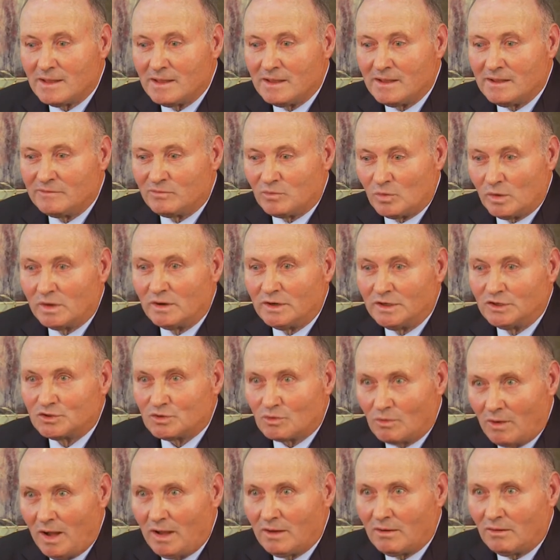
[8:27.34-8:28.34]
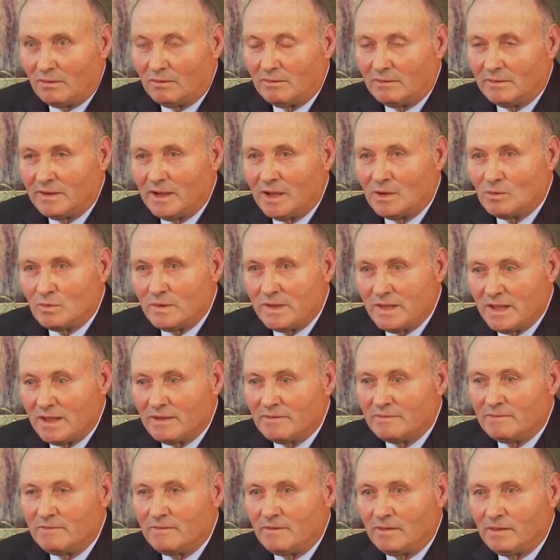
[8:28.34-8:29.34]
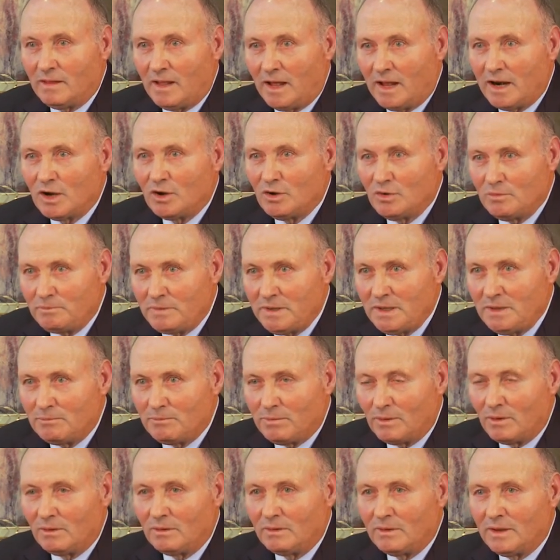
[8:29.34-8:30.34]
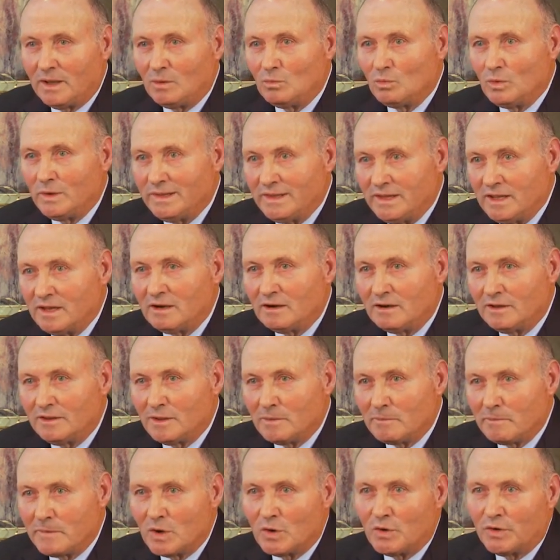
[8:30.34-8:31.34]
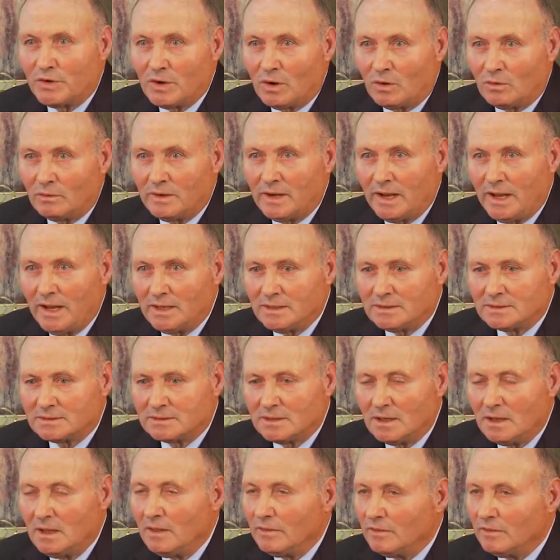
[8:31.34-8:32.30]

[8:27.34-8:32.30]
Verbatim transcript: if we're in Toronto and we have a lot of good people and we did it in the Mirtone days,